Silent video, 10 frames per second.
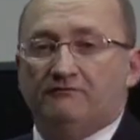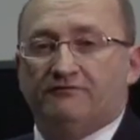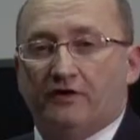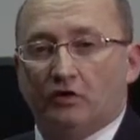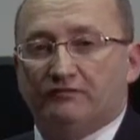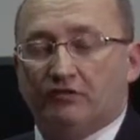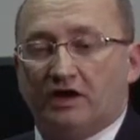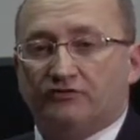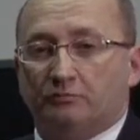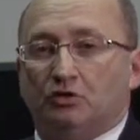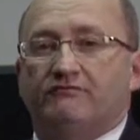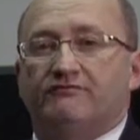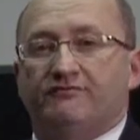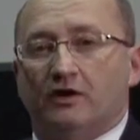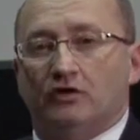Very flexible,
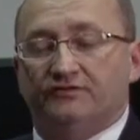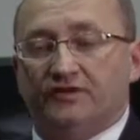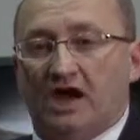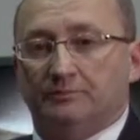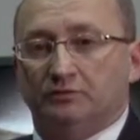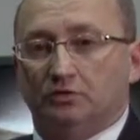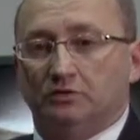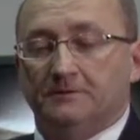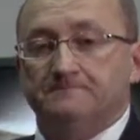very adaptable.